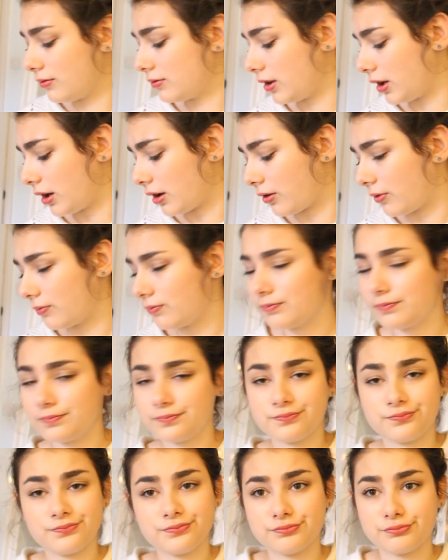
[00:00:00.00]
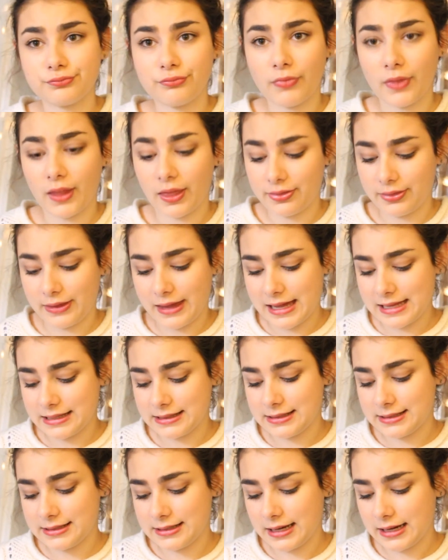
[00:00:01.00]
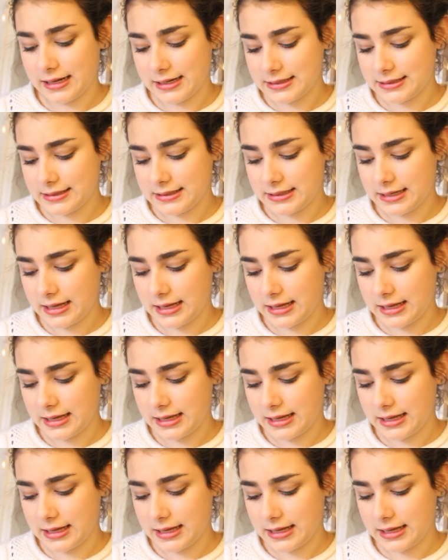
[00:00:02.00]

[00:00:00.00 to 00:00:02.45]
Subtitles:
you know, that's that.